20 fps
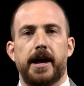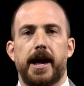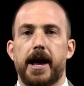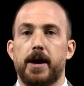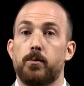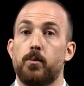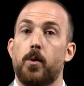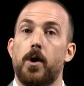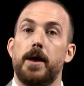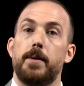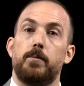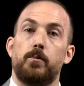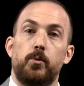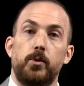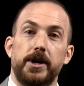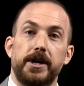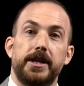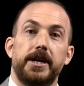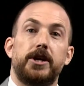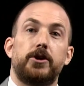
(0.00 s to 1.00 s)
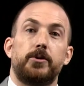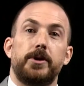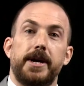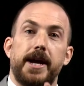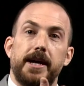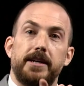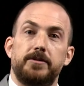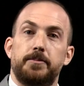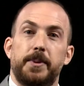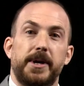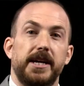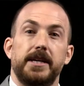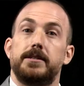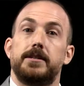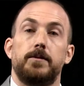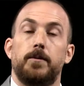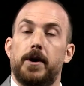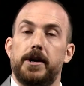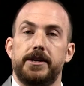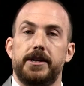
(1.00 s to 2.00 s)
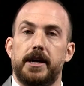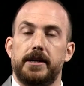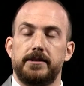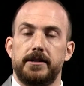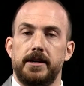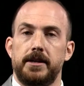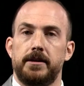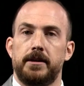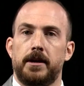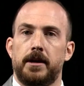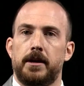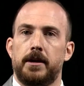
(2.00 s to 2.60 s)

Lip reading: and what really creates peace and what doesn't.